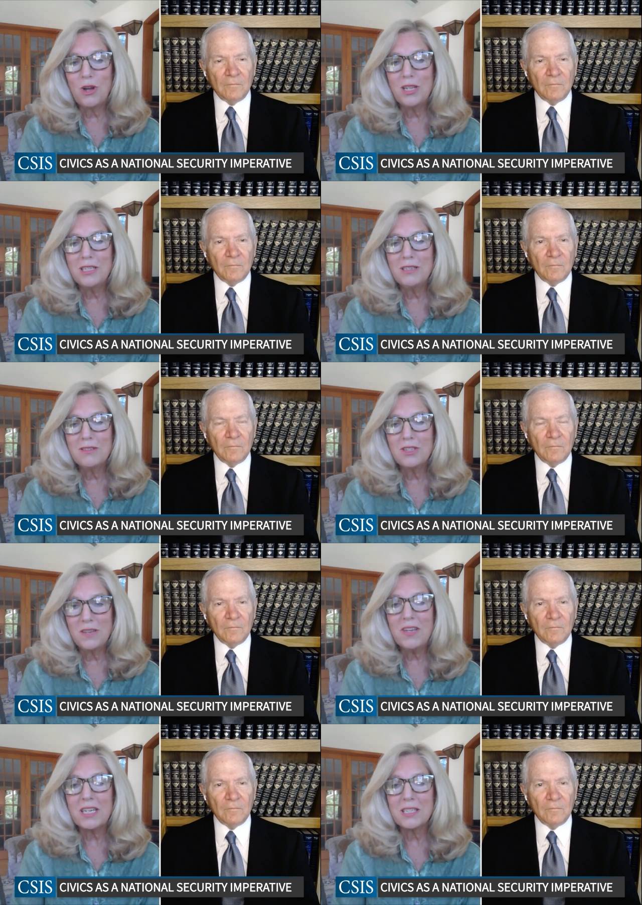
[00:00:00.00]
Speaker 1: on
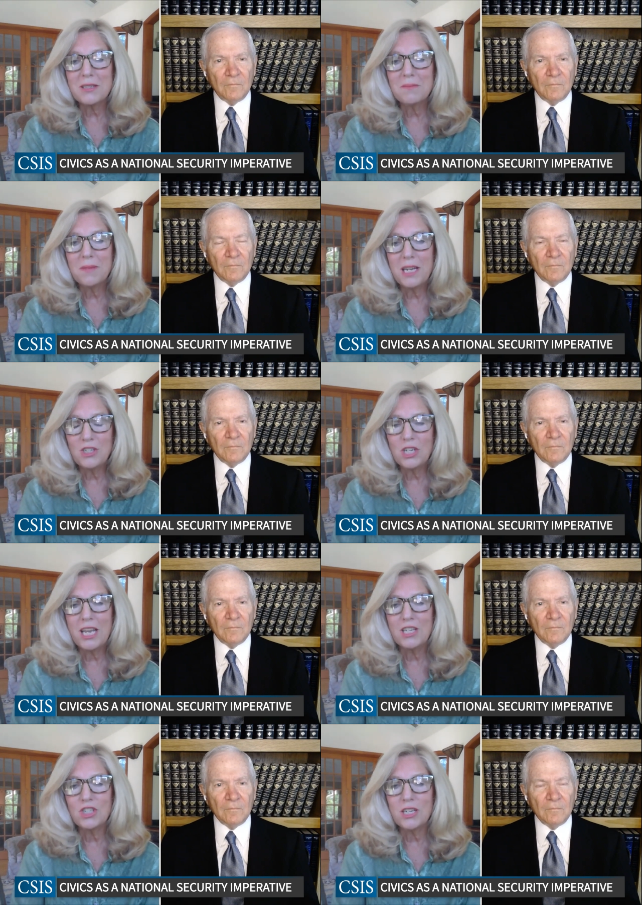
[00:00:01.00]
civics
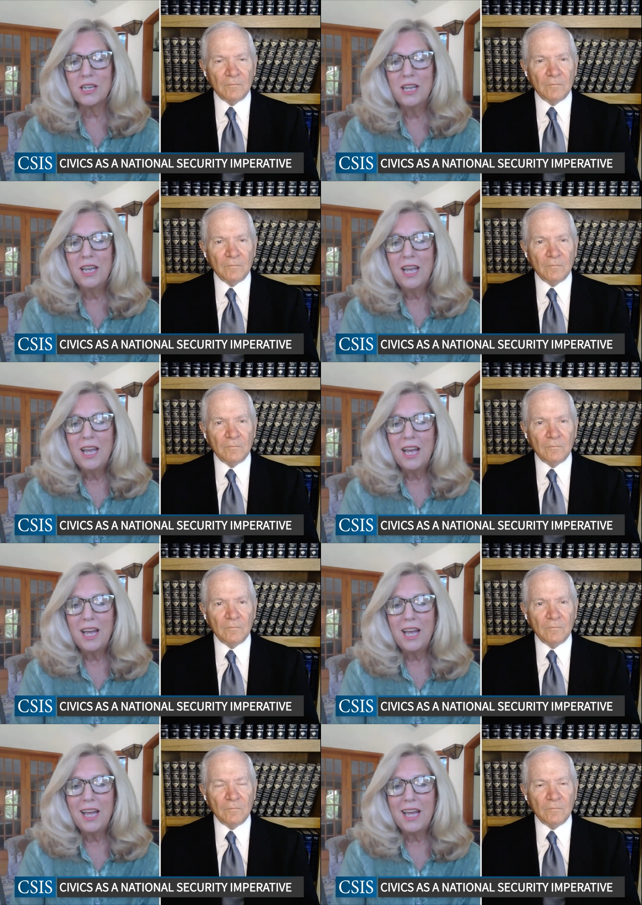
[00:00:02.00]
education.
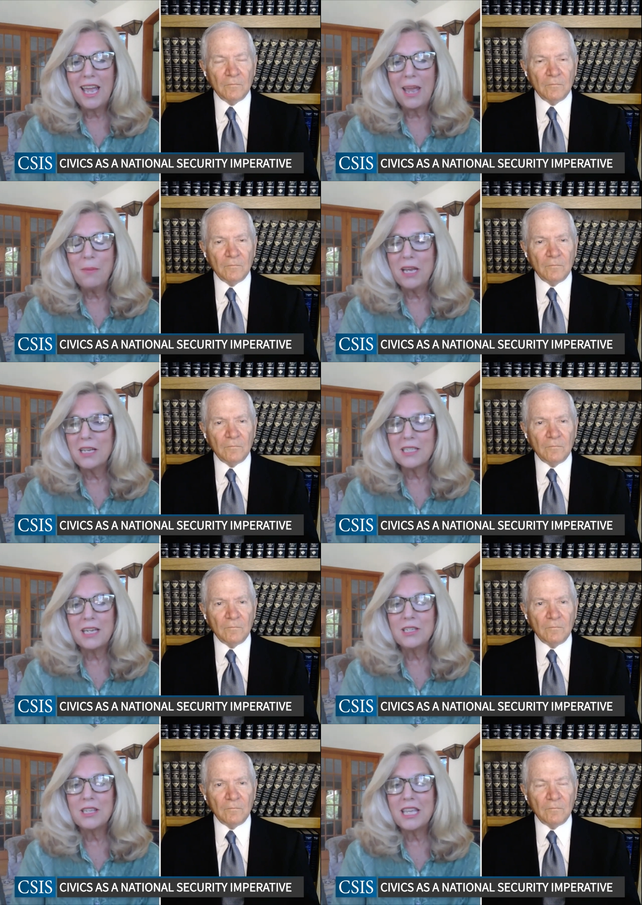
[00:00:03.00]
Uh, because
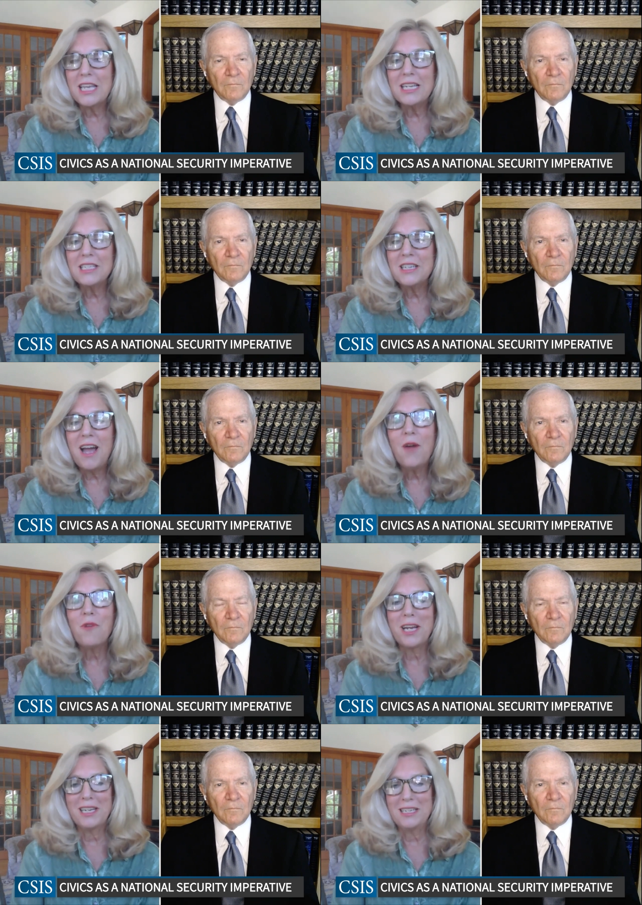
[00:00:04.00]
I think it is not
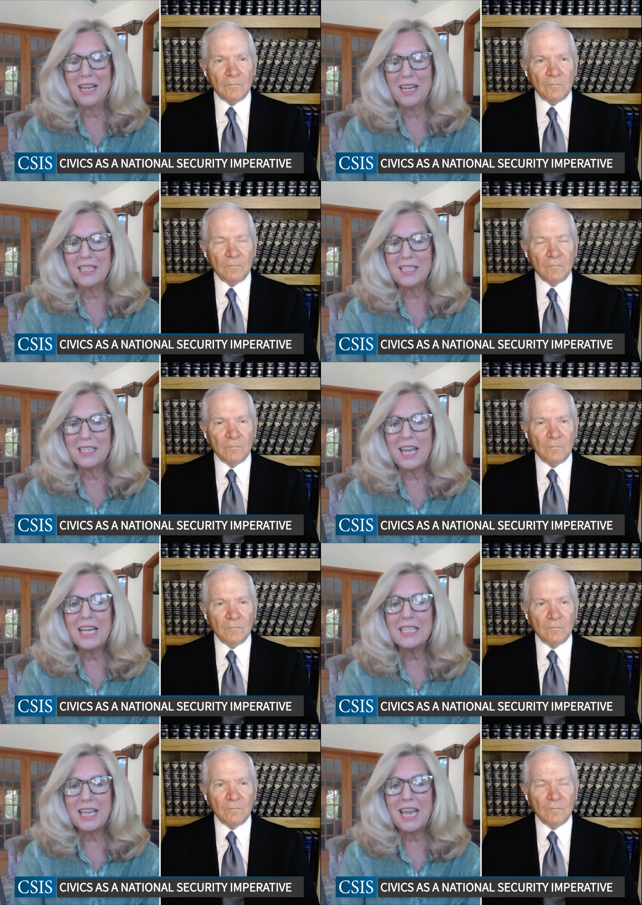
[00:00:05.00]
recognized
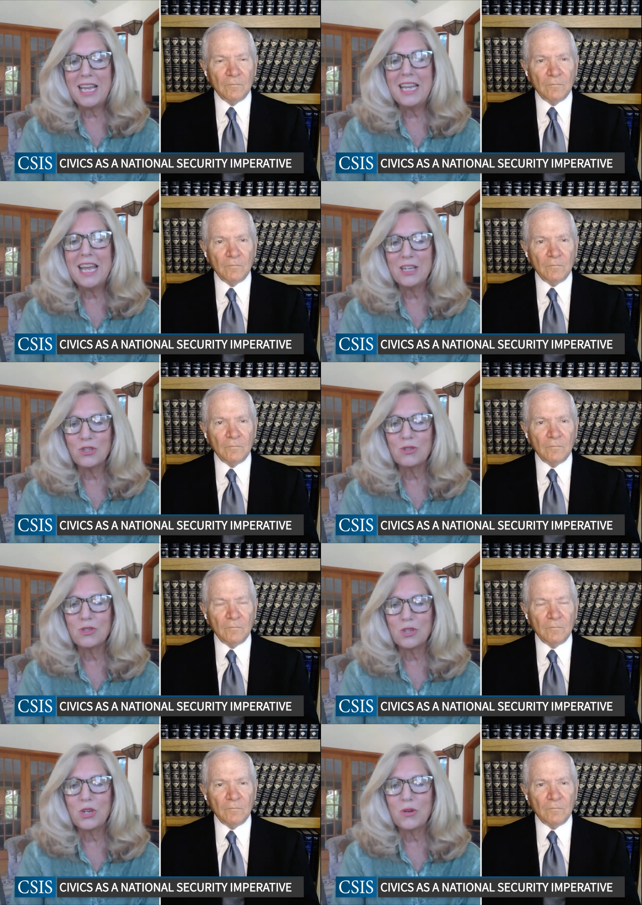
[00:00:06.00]
as a national
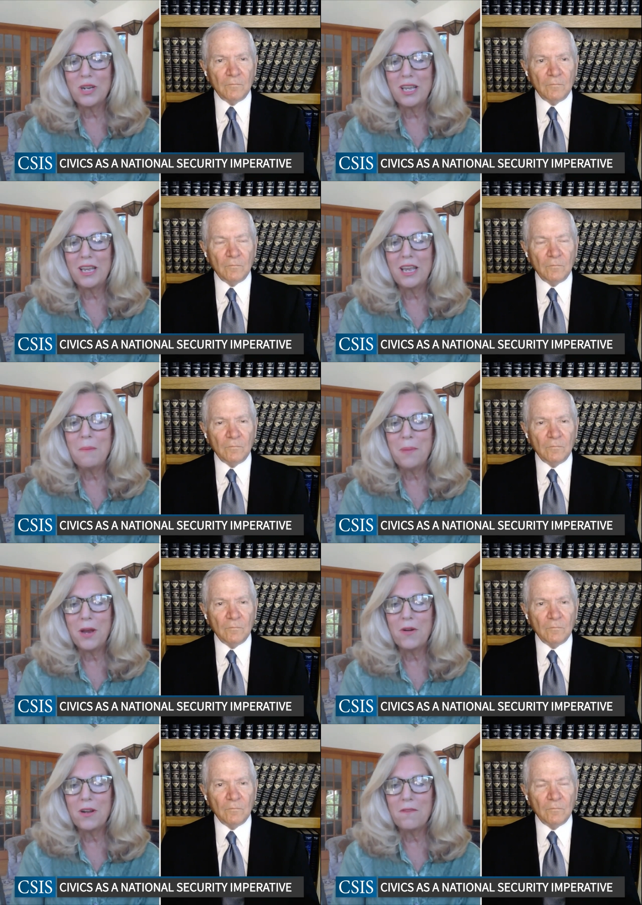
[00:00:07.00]
security
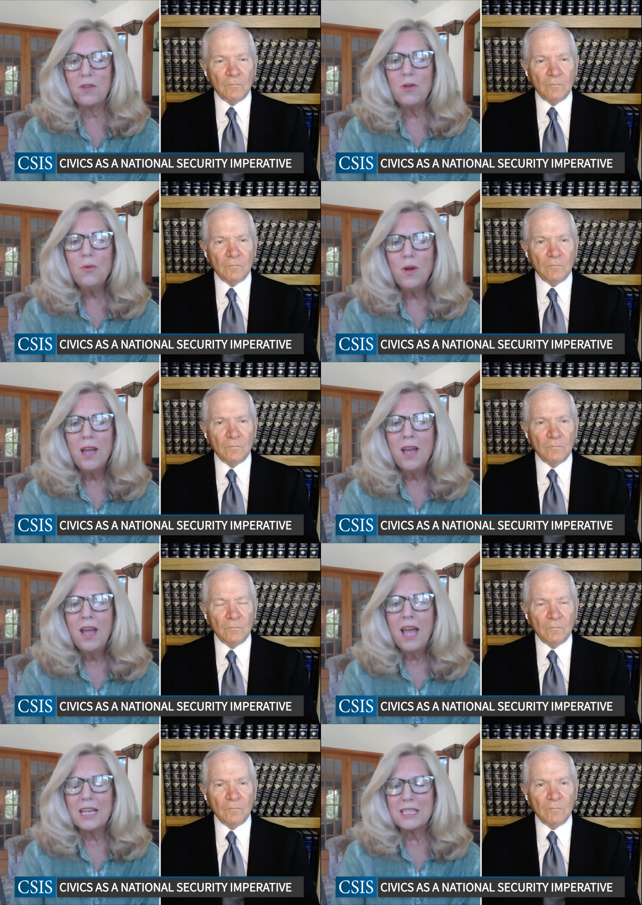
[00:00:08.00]
imperative. You
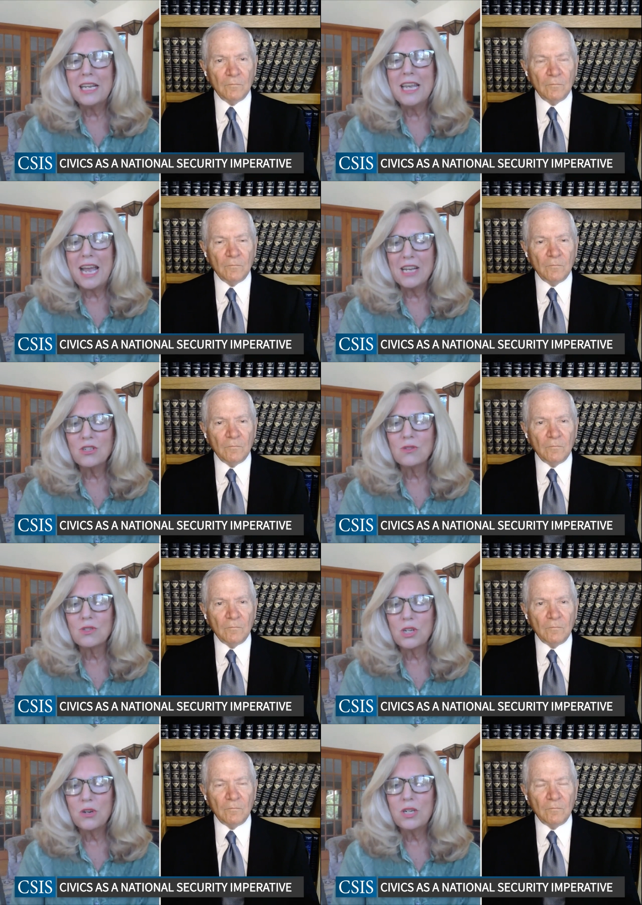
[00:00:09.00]
as a national
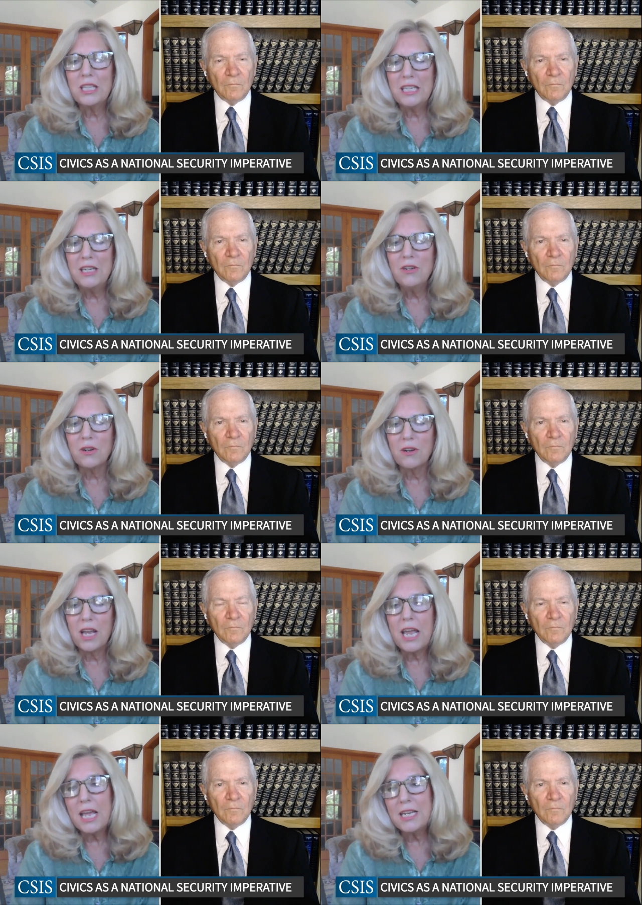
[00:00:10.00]
security leader
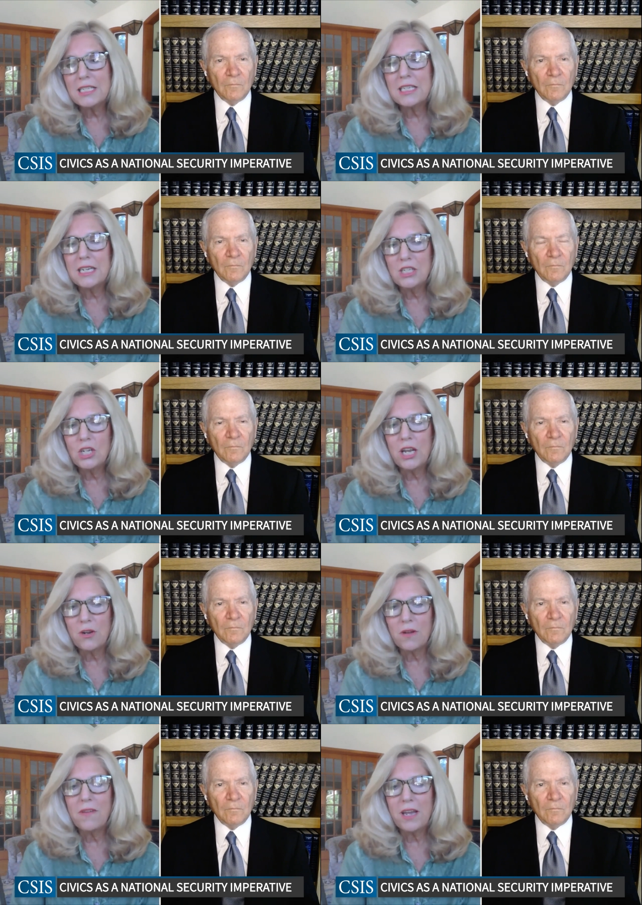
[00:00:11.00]
and as an
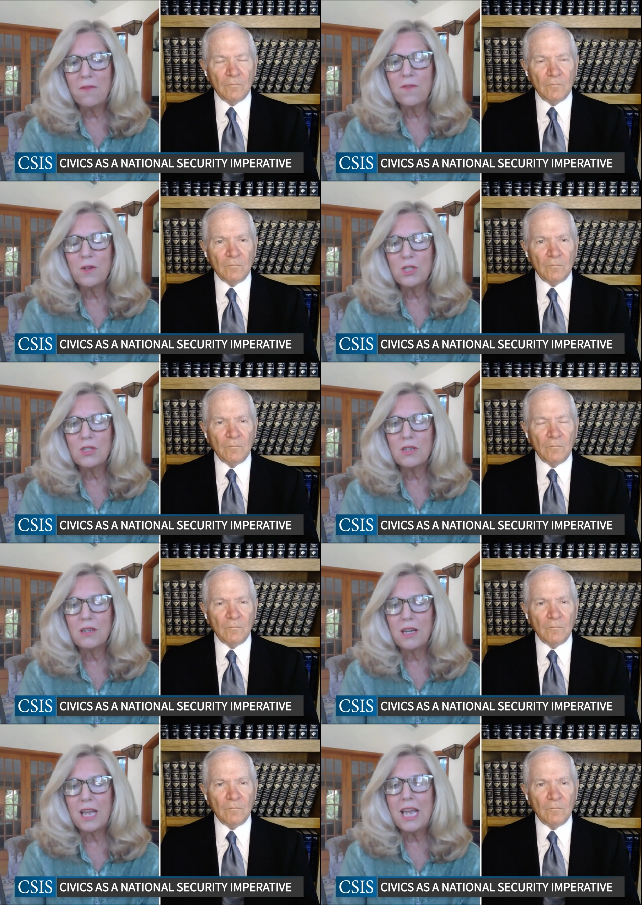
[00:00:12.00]
educator, I've had a first
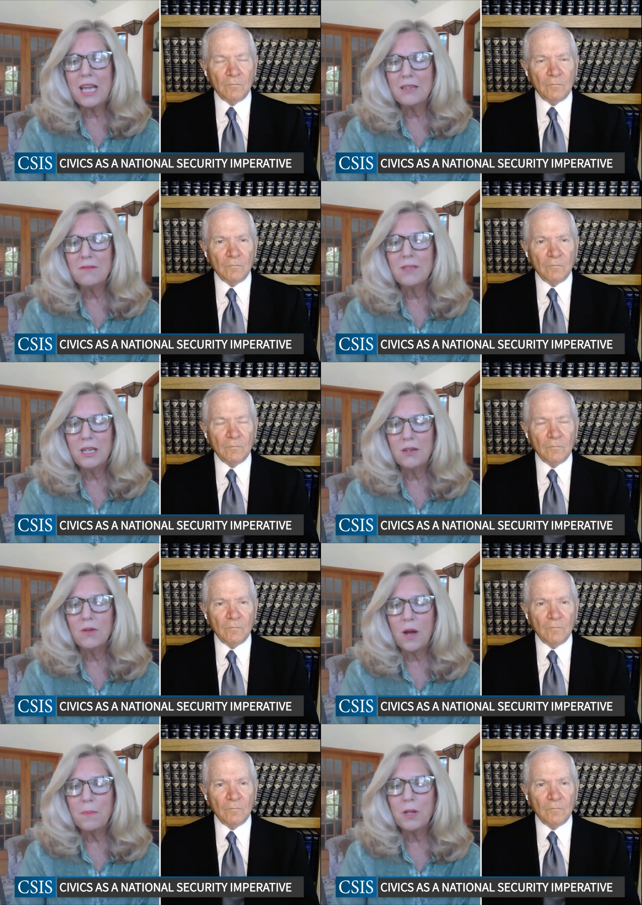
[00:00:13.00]
hand, you know,
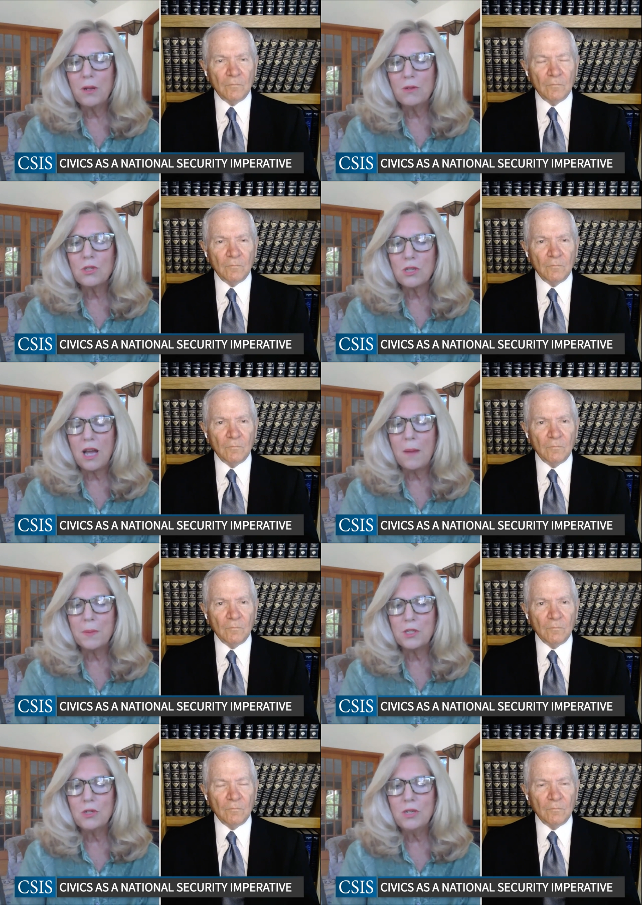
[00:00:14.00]
up close
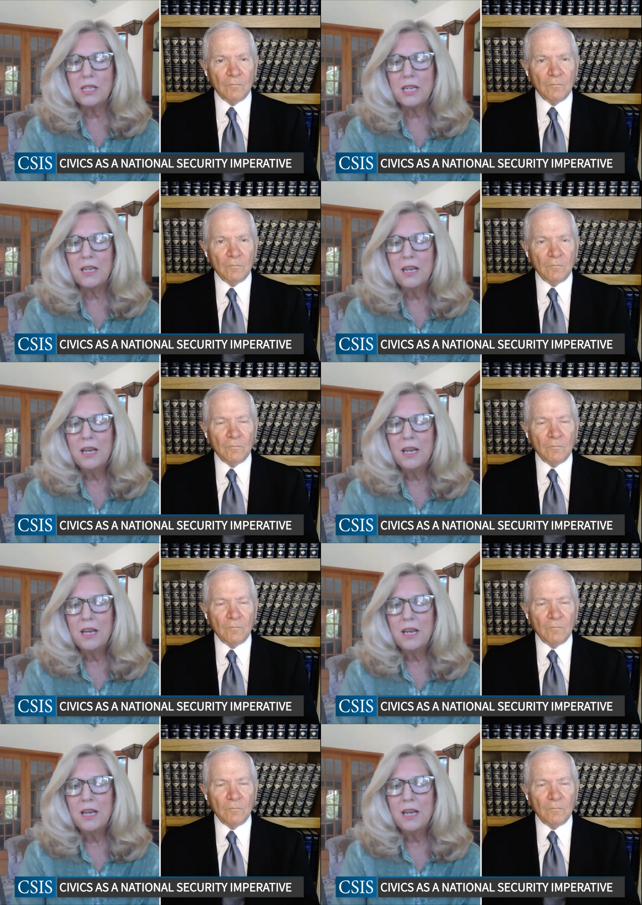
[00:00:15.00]
opportunity